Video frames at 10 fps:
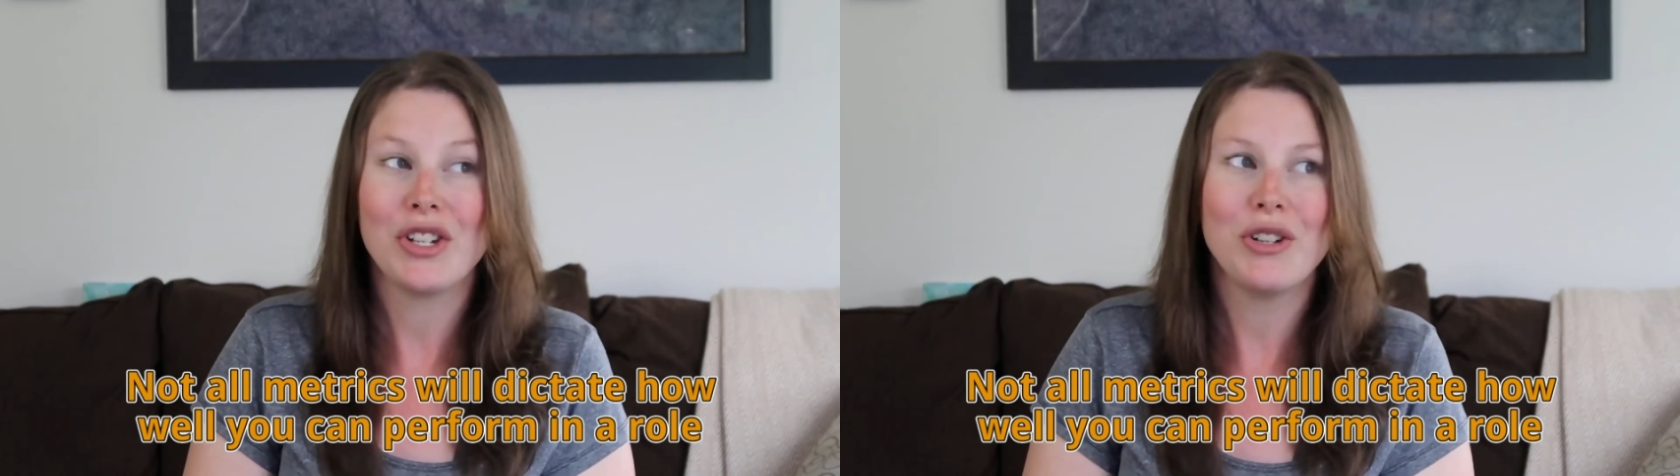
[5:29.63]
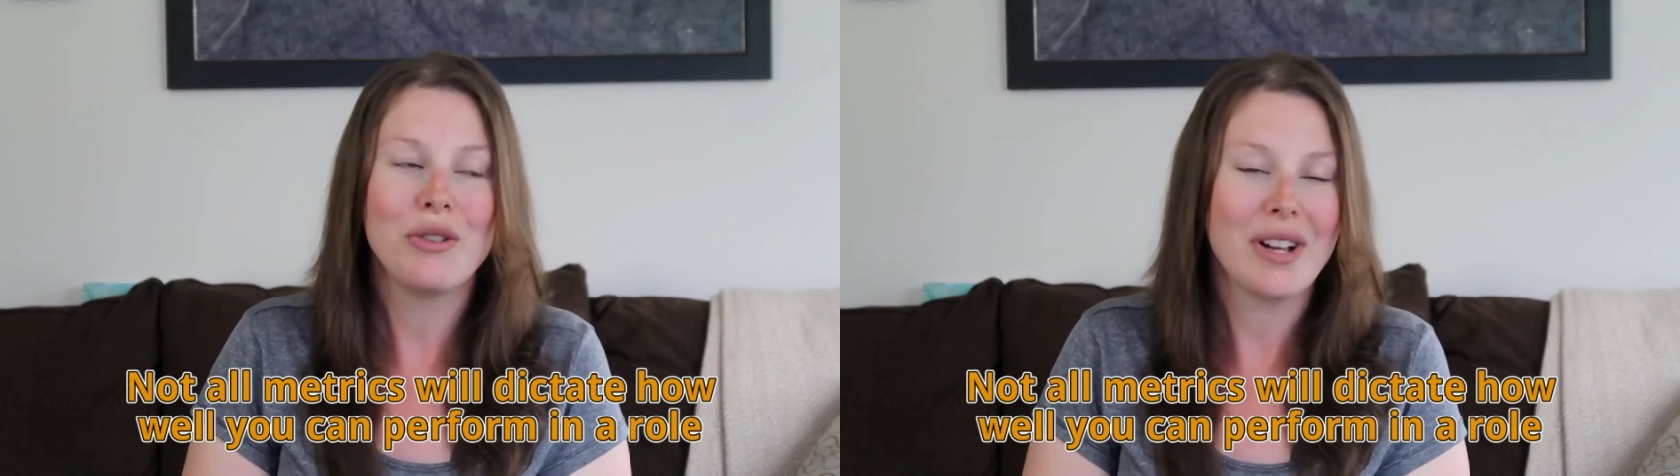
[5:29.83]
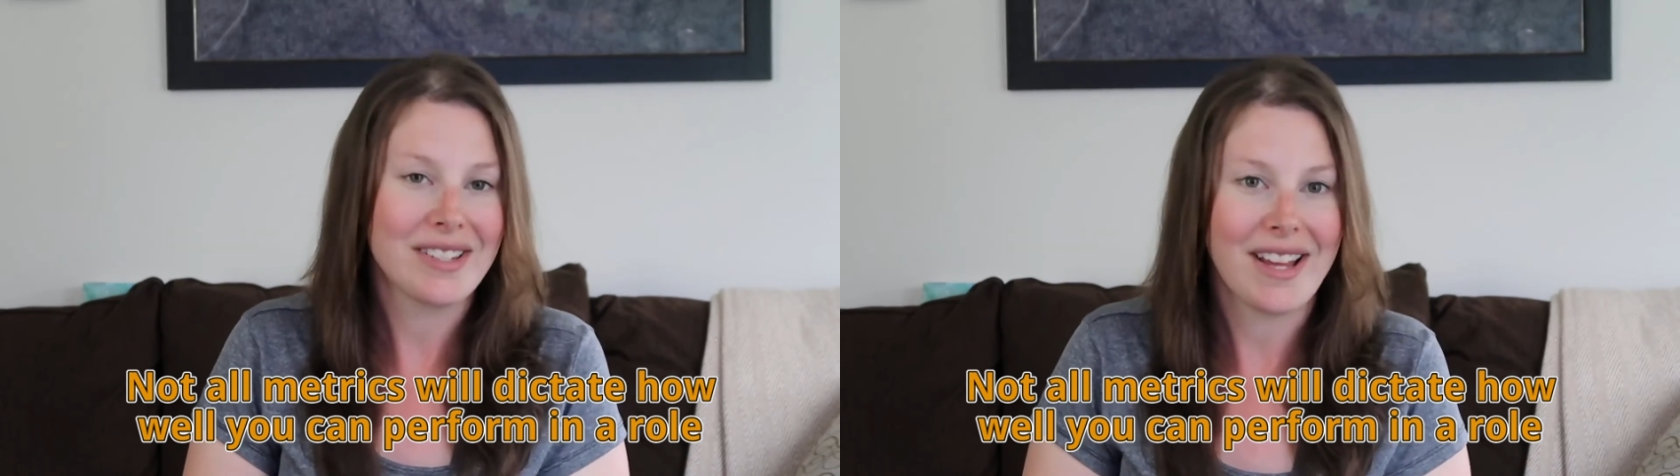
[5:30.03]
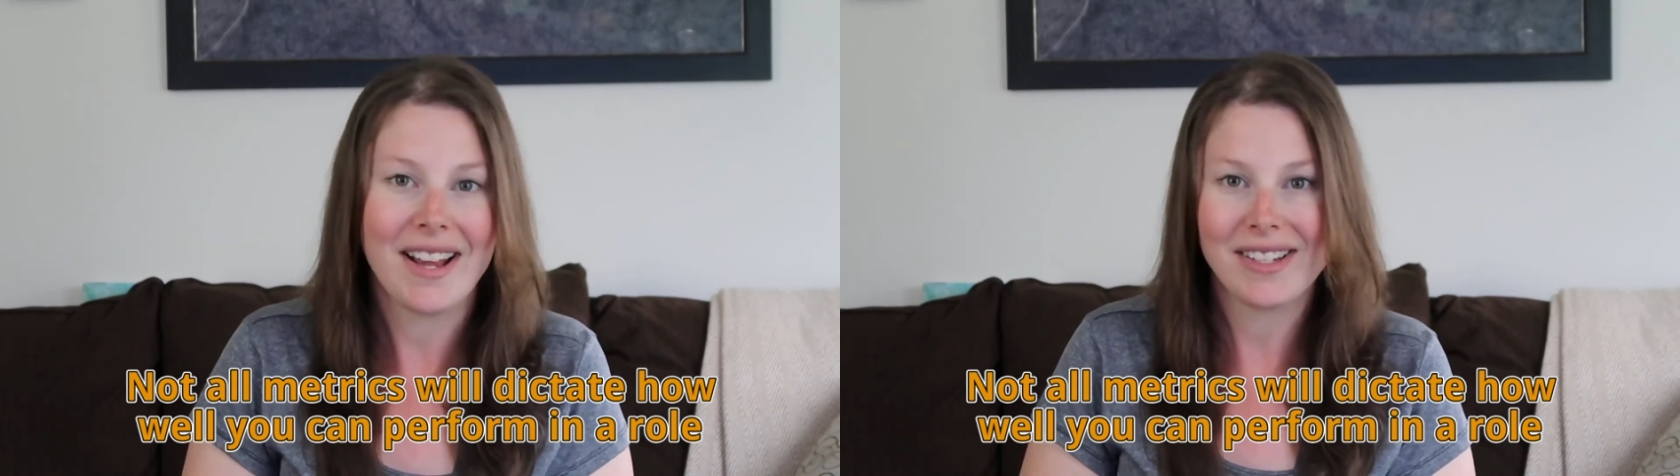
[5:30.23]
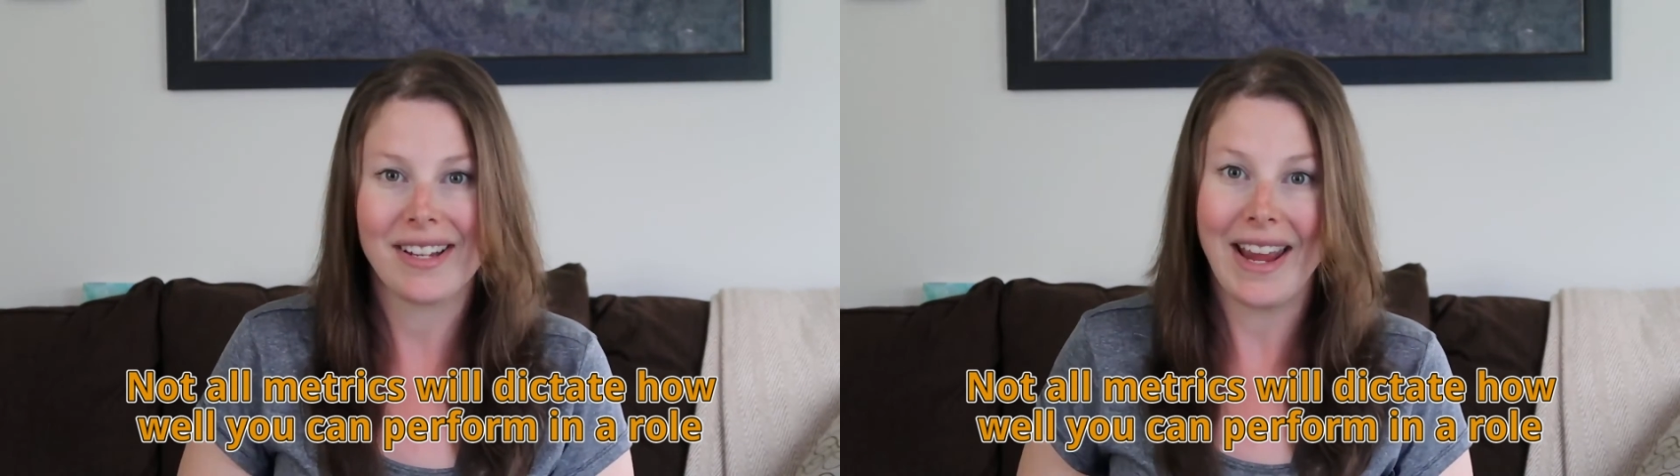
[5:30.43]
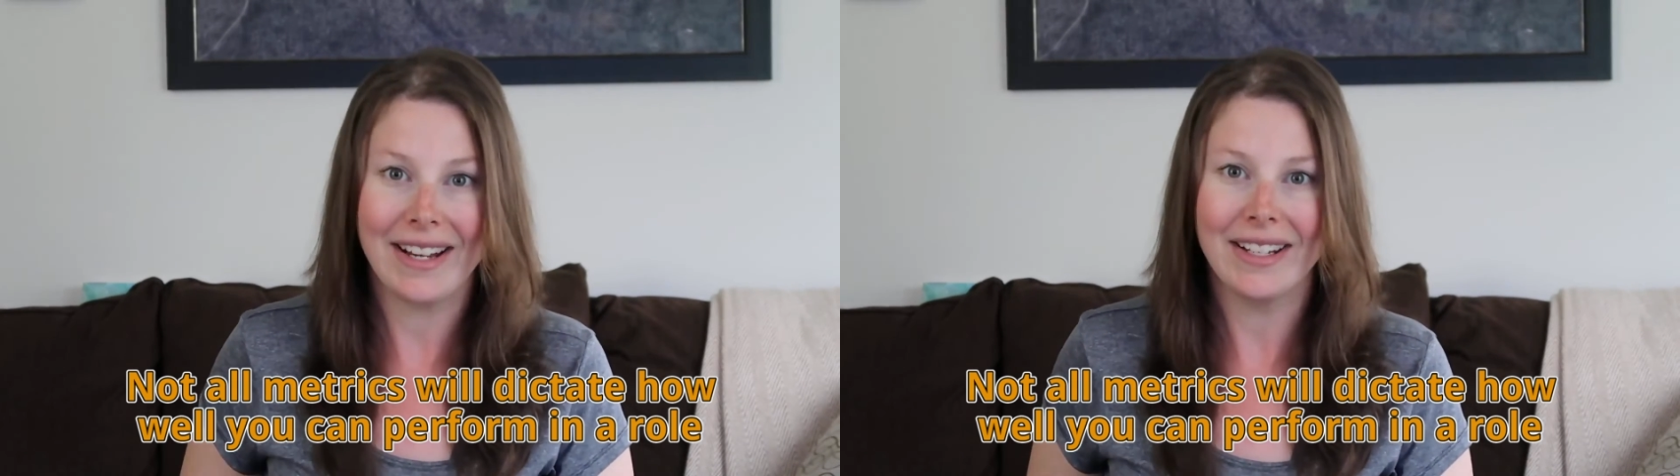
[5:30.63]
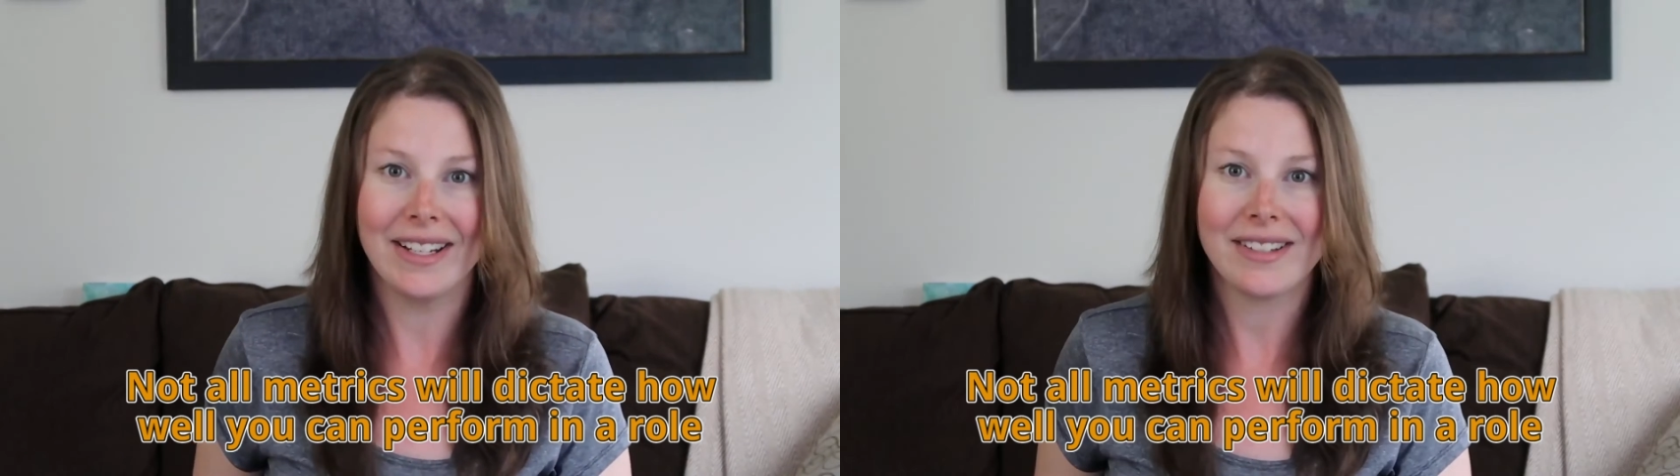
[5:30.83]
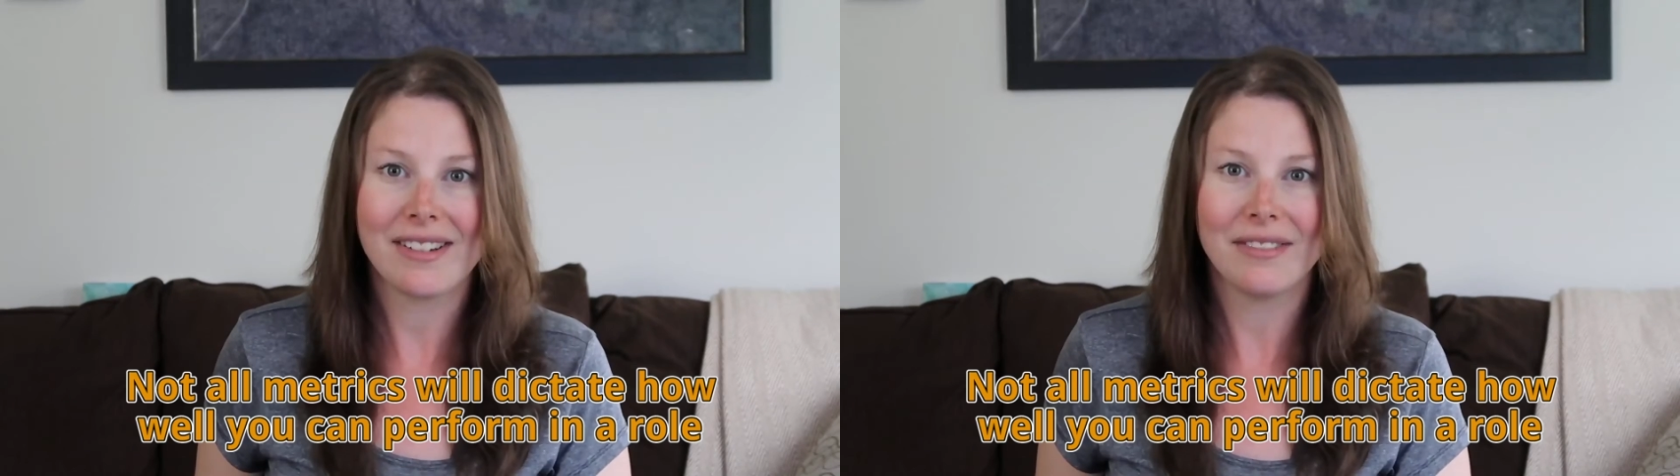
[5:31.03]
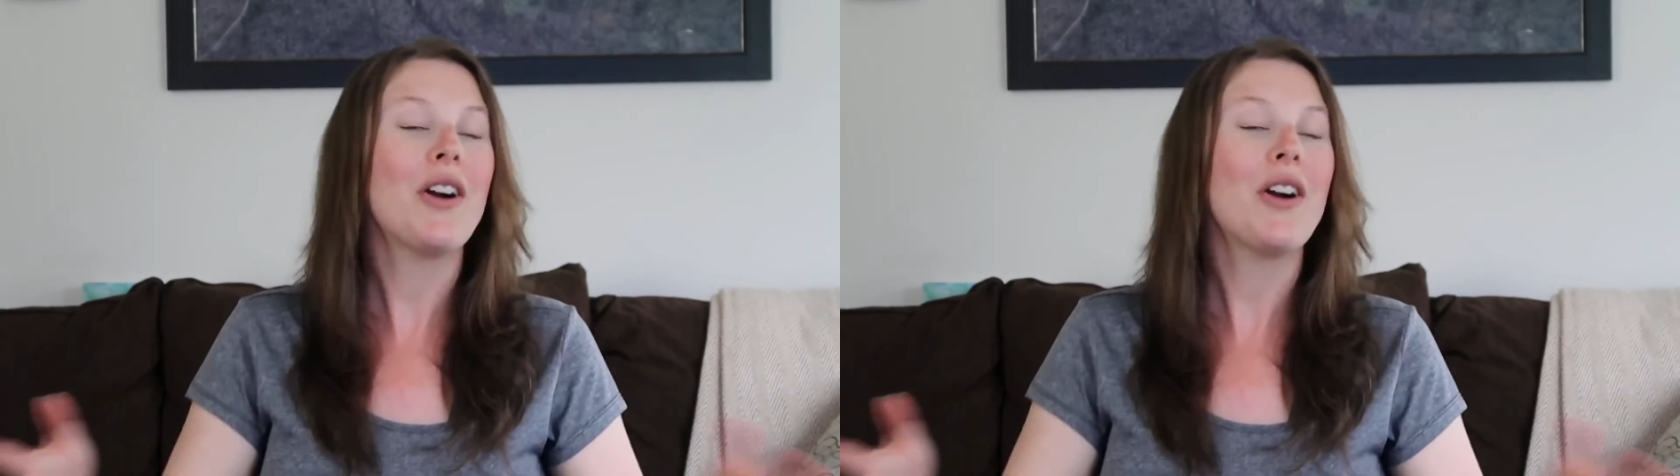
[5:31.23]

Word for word: to assess candidates.